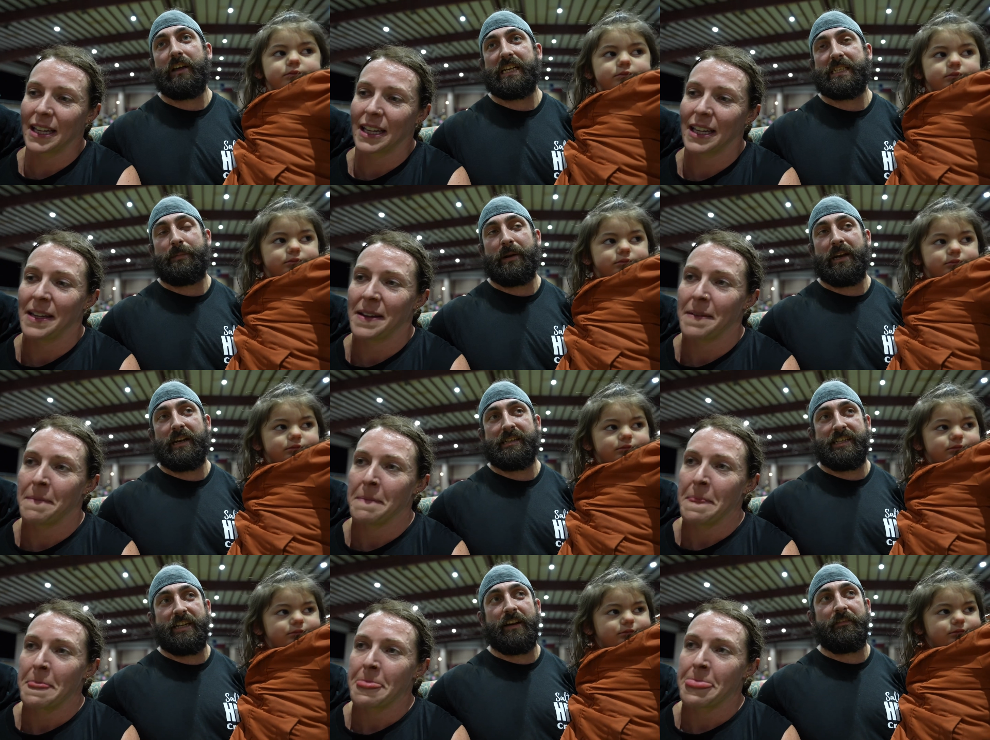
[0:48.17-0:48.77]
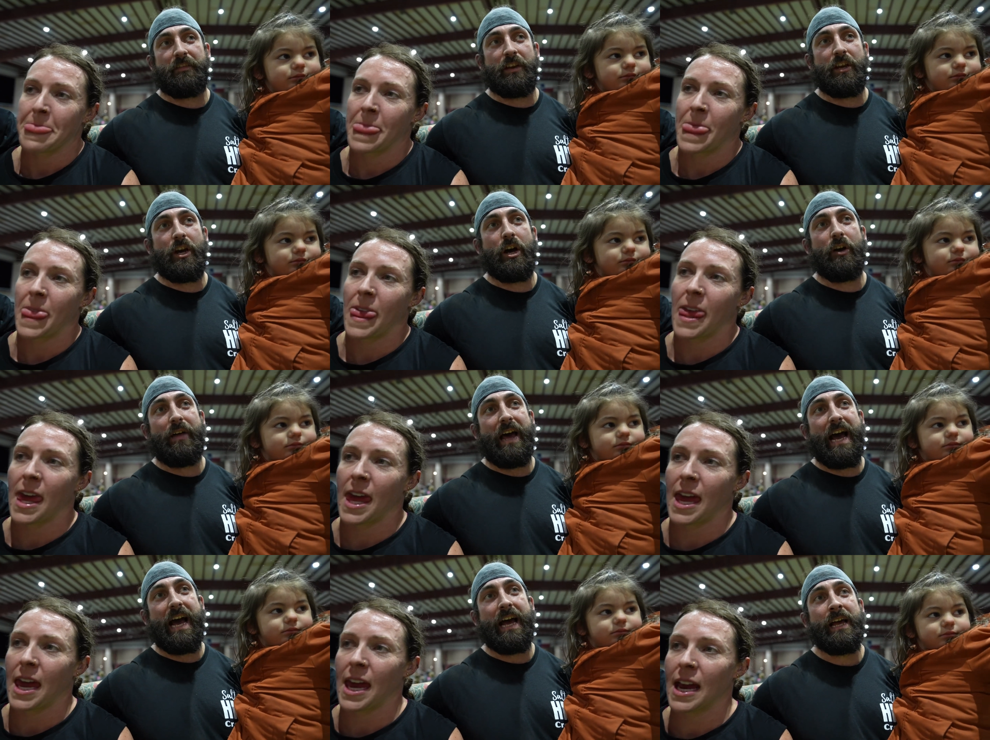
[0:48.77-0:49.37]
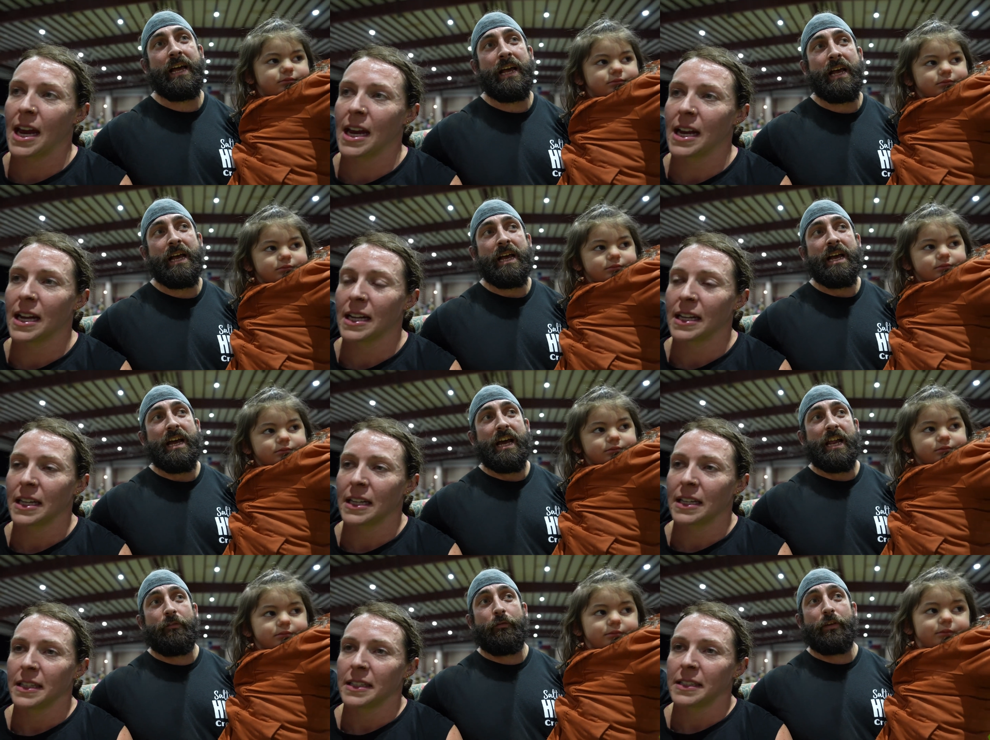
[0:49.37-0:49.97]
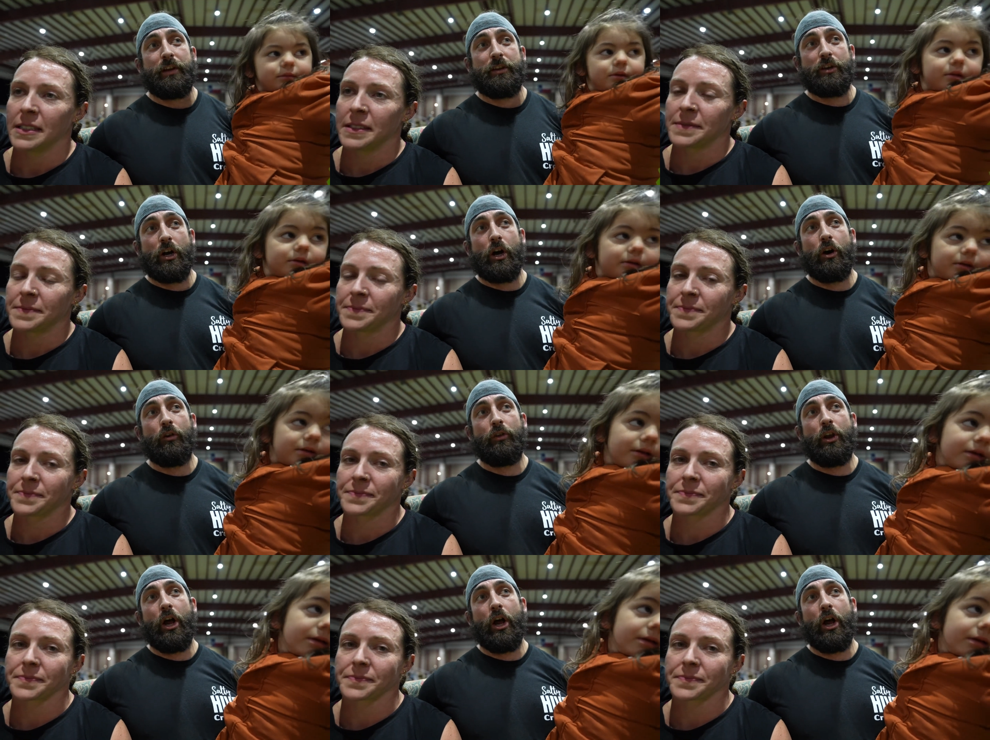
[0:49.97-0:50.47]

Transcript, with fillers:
Speaker 1: experienced enough to know that. And if we don't